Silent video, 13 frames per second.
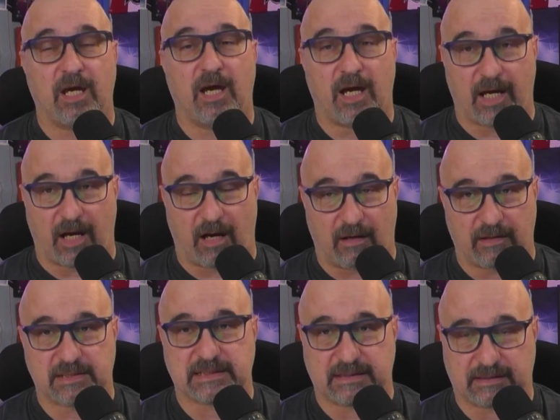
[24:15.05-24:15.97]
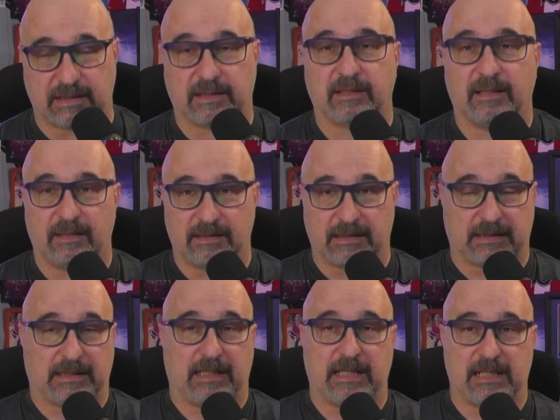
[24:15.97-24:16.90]
I honestly think the
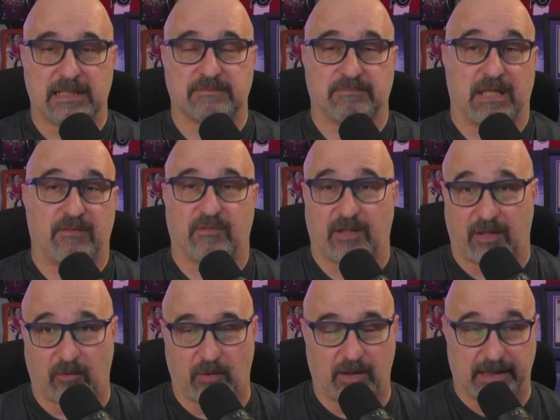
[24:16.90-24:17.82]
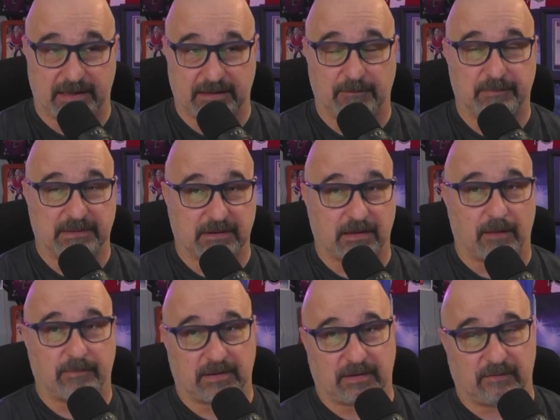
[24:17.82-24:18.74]
Canadiens may very well end up at the top
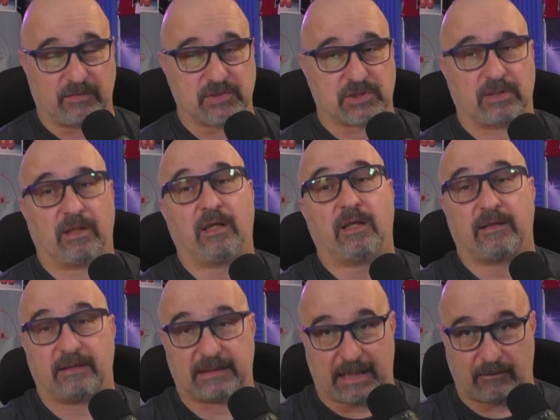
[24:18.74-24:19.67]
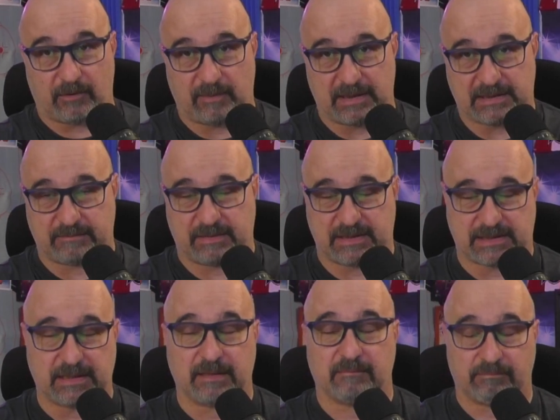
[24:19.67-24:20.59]
of the division. That remains to be
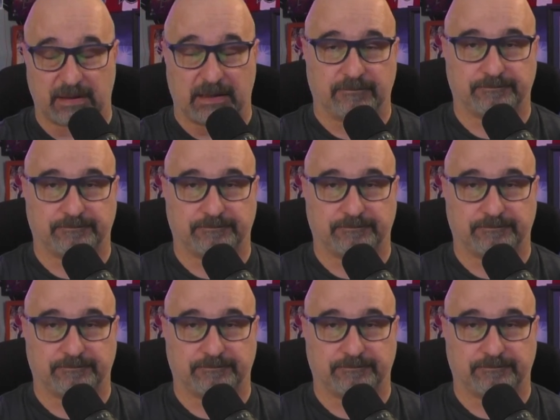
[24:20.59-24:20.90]
seen. But